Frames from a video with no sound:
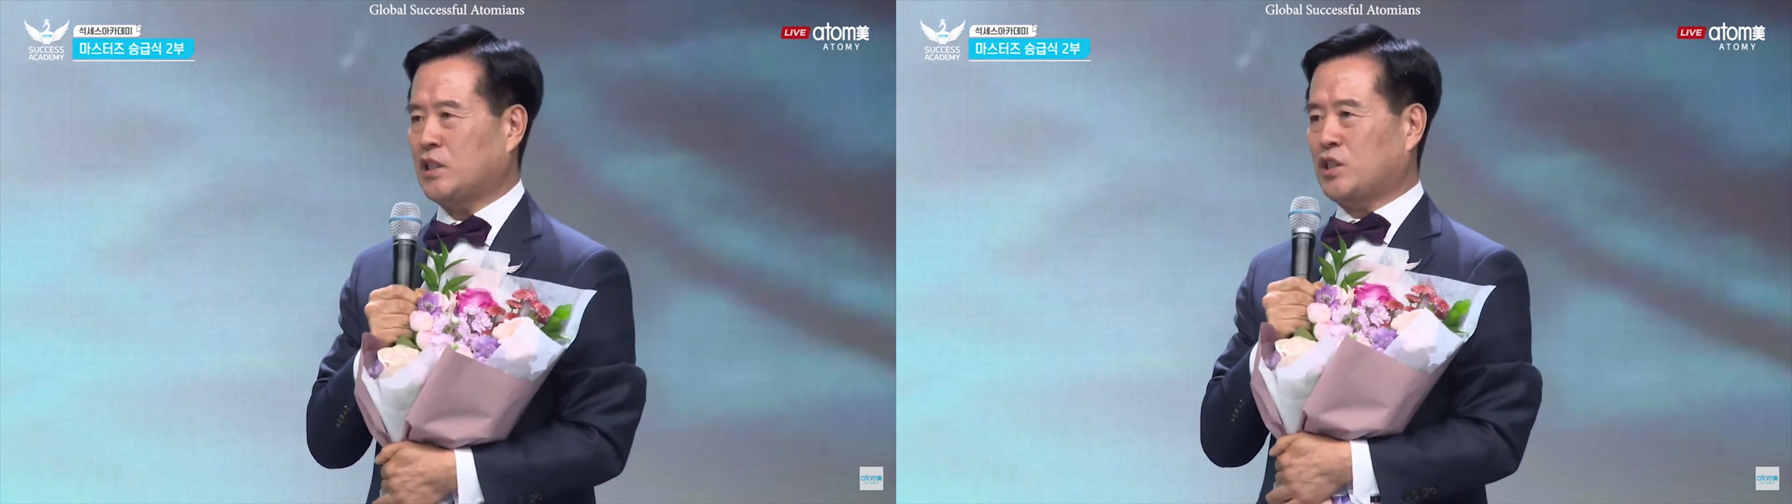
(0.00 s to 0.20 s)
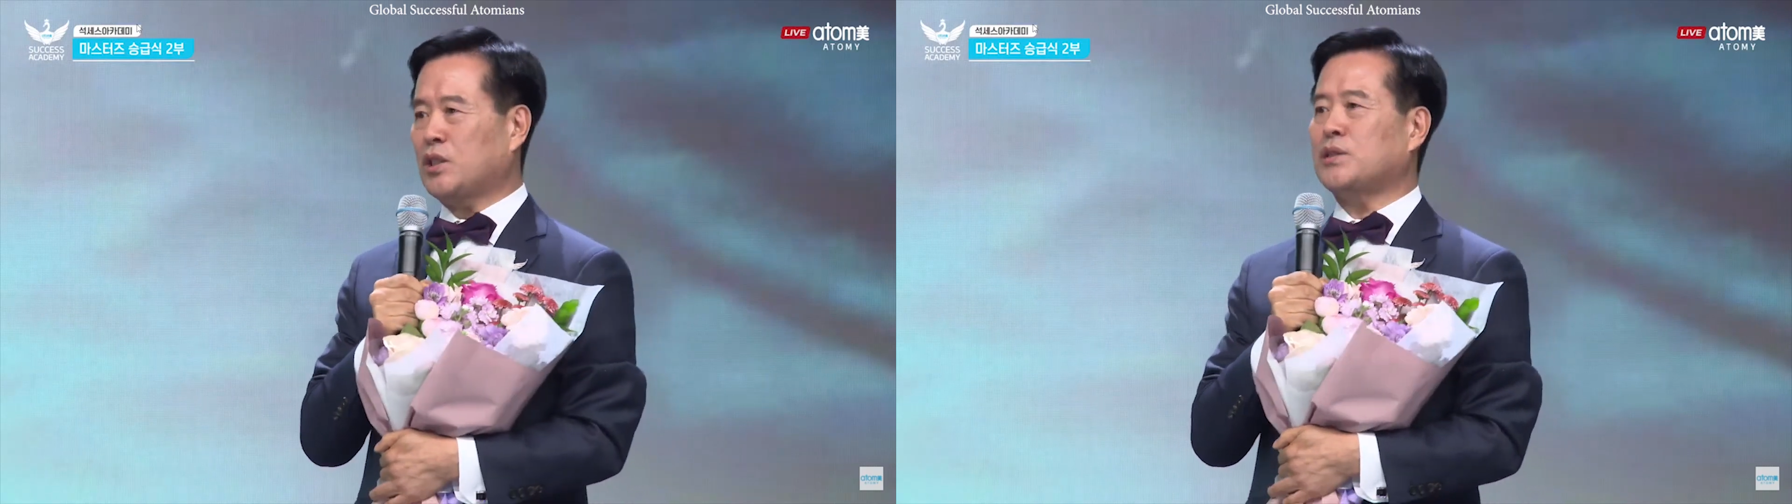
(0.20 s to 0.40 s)

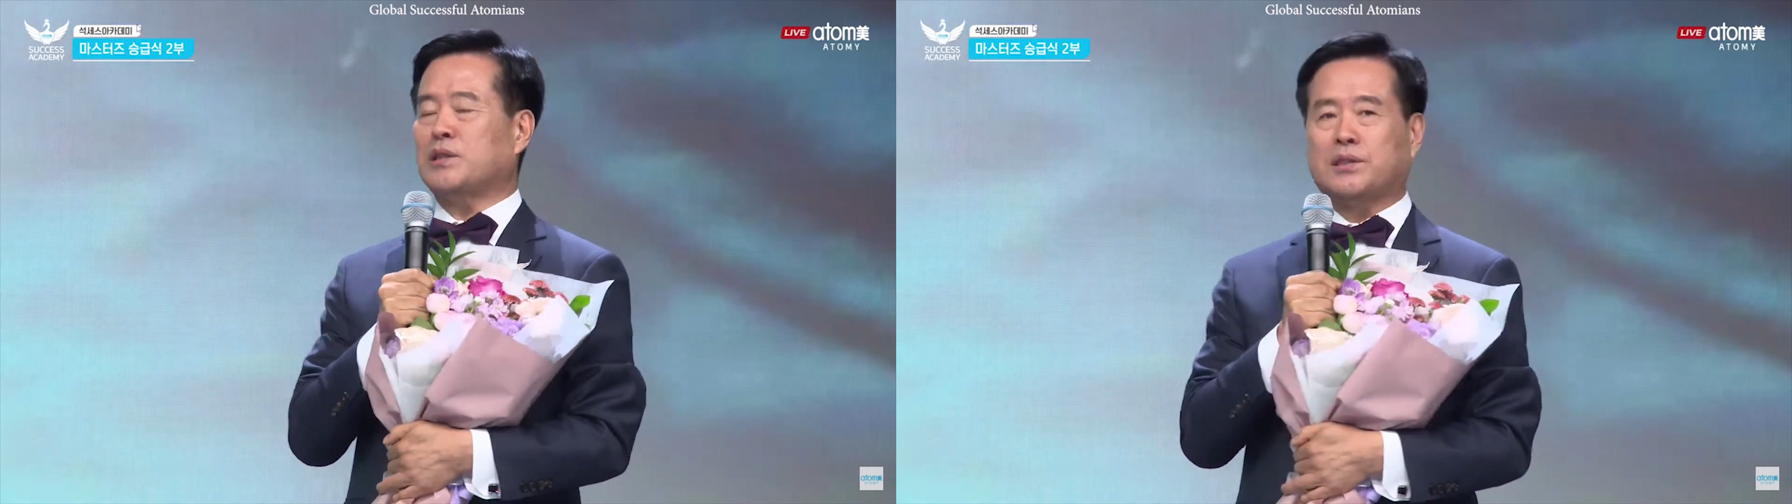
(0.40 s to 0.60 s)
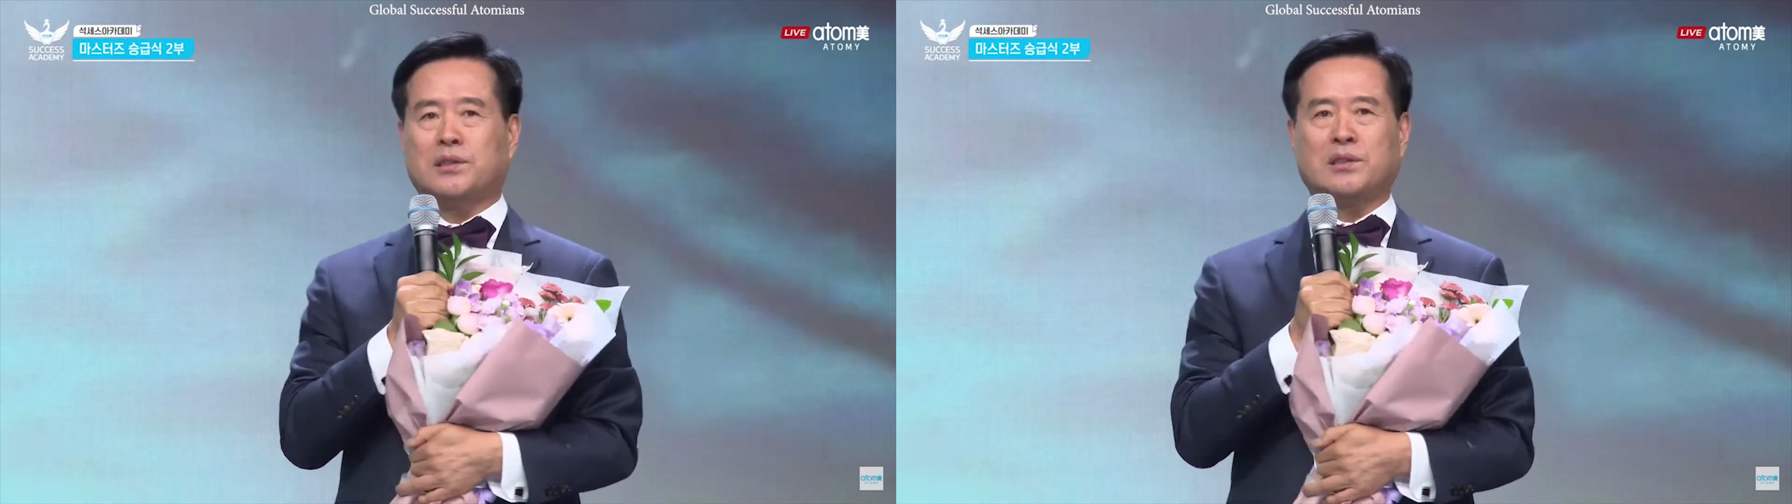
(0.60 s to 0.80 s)

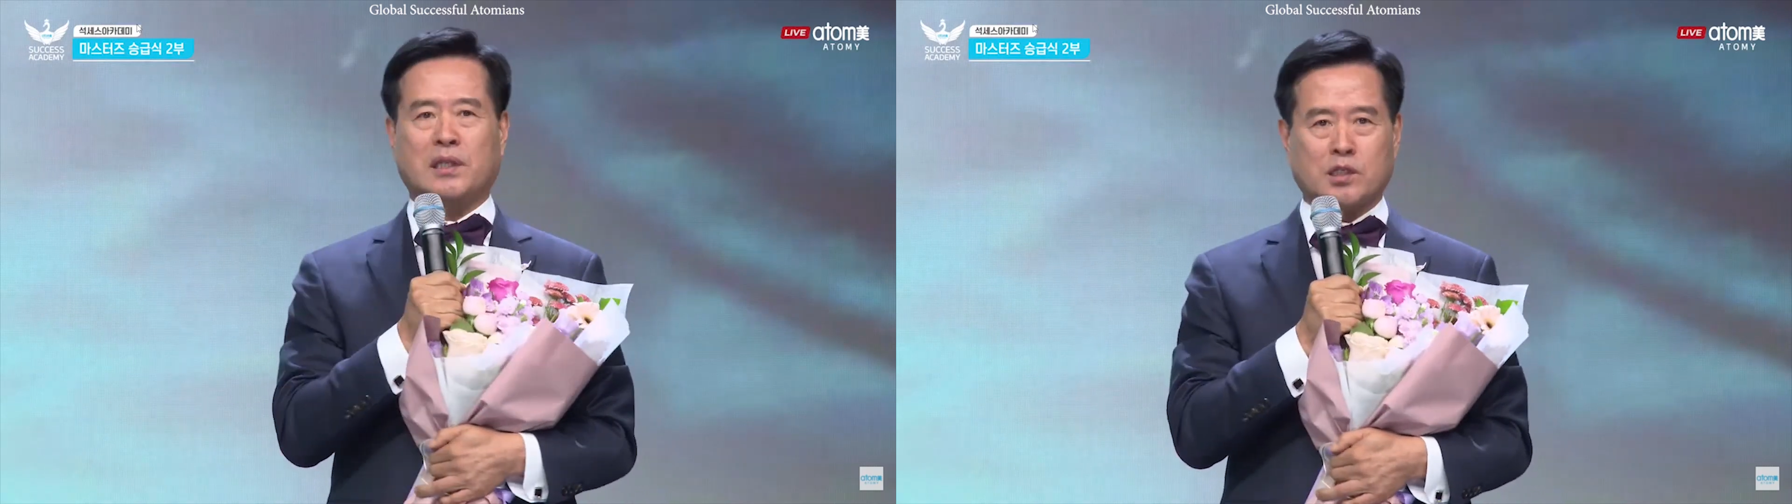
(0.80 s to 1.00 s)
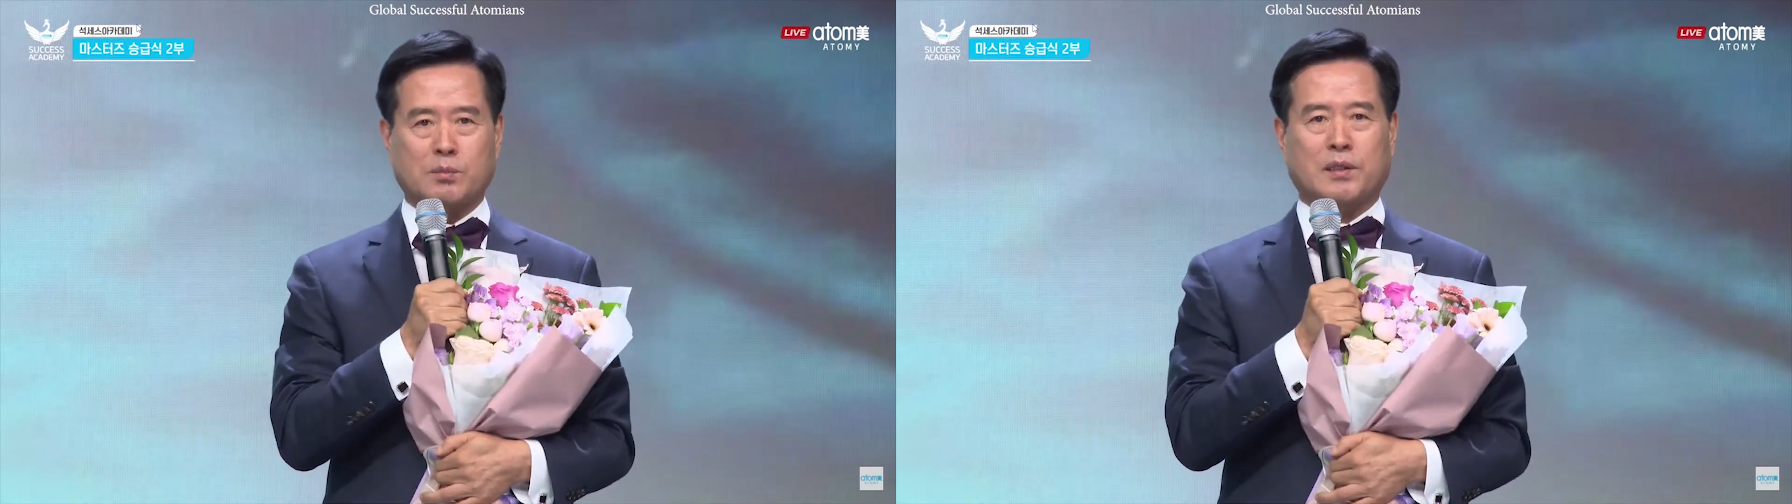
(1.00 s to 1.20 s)
after
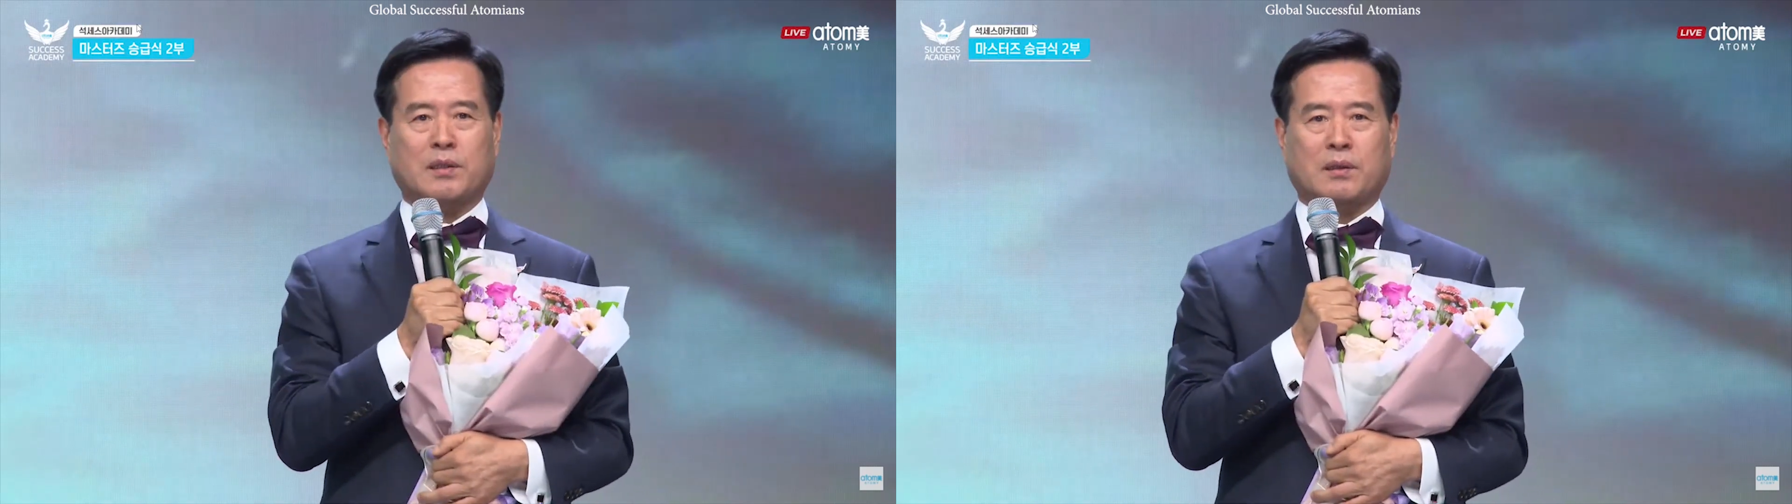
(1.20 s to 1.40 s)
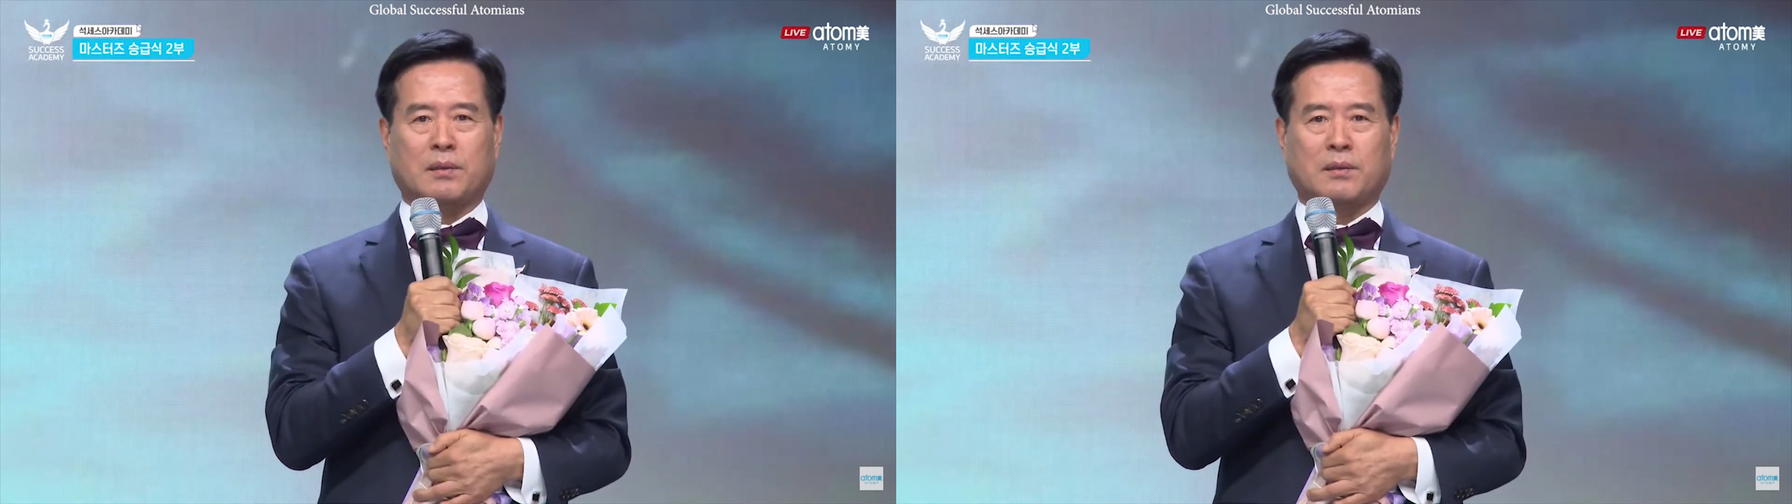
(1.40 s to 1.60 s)
doing